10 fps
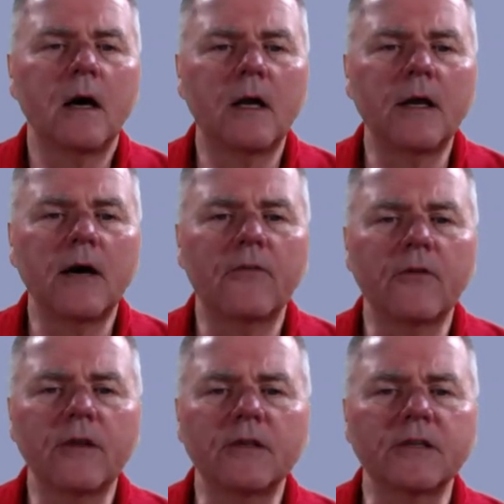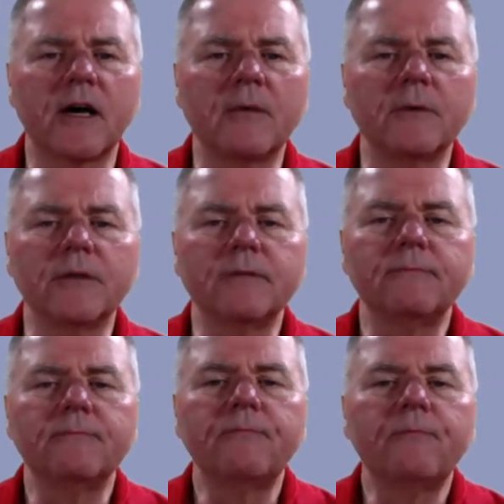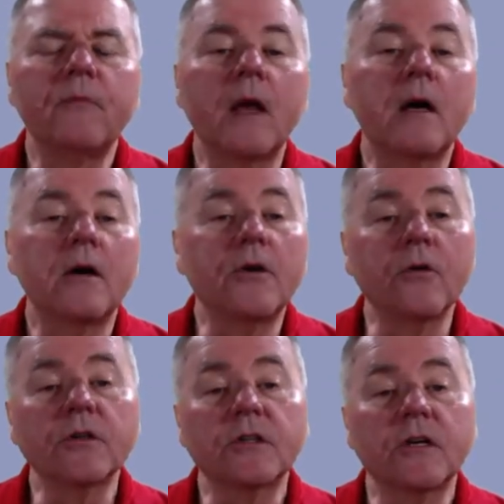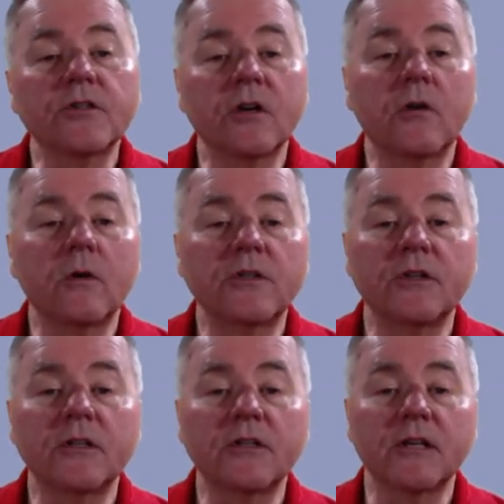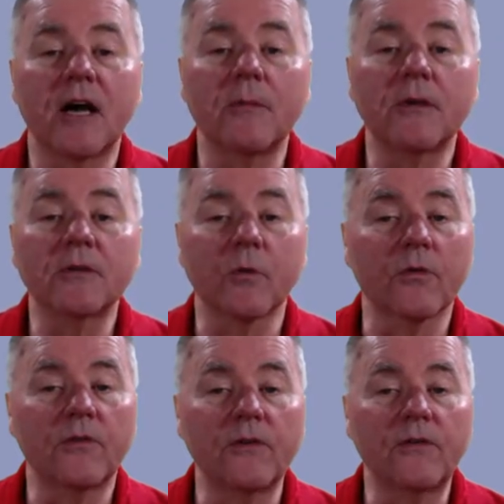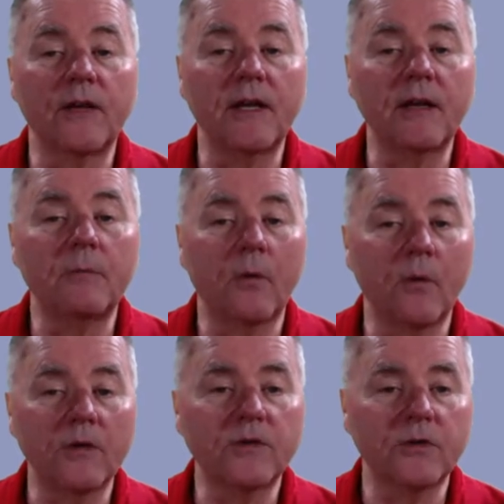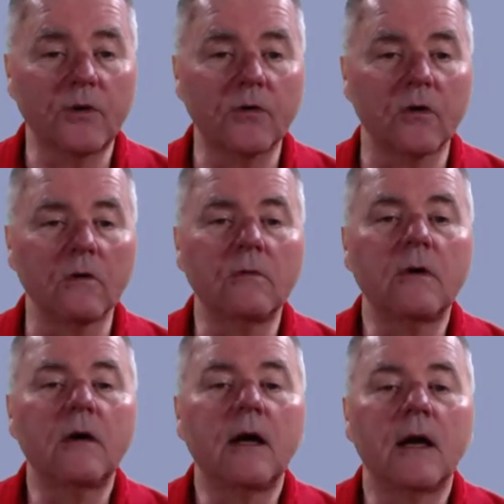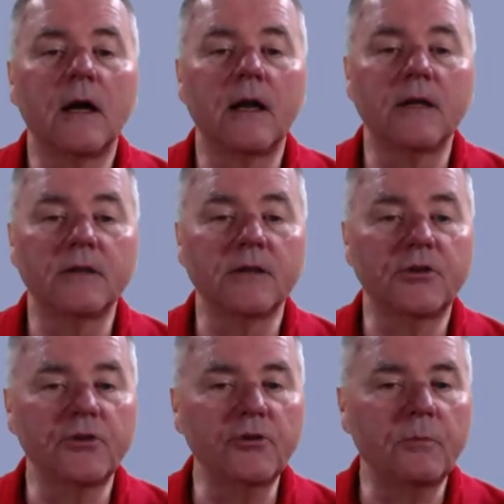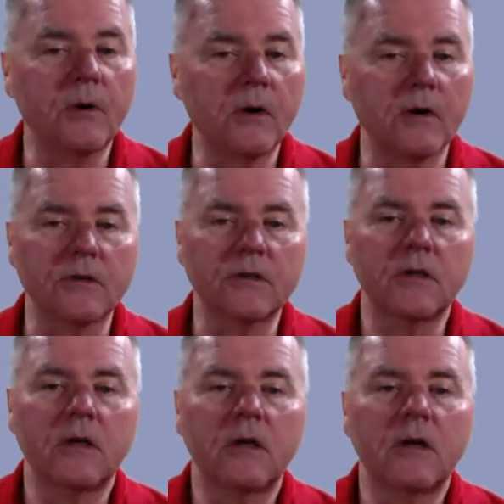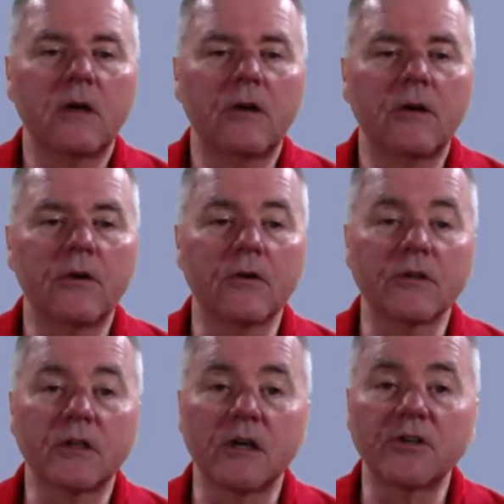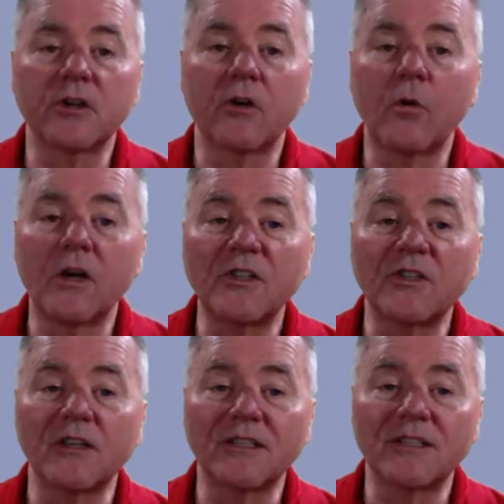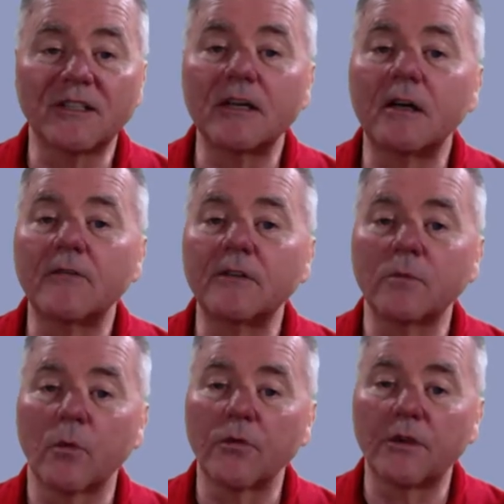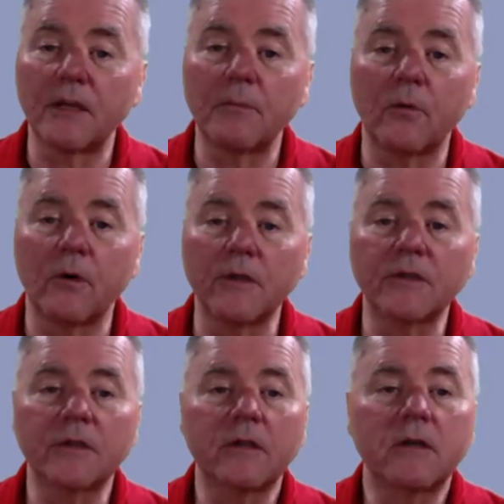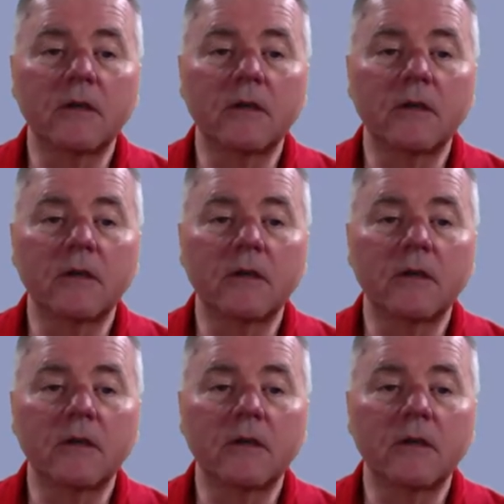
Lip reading: And now for the assignment. Your discussion question assignment is worth 15 points total and is in 2 parts. Your discussion question itself is worth 10 points,